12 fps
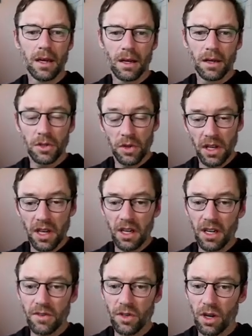So the
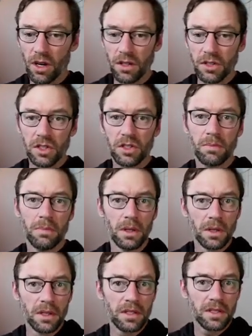kickoff call is just to
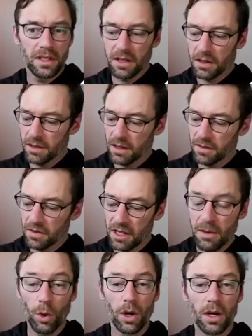build a sense of
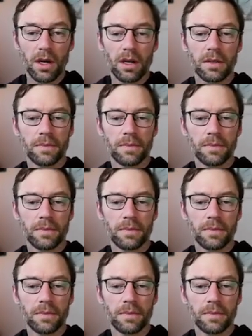teamwork.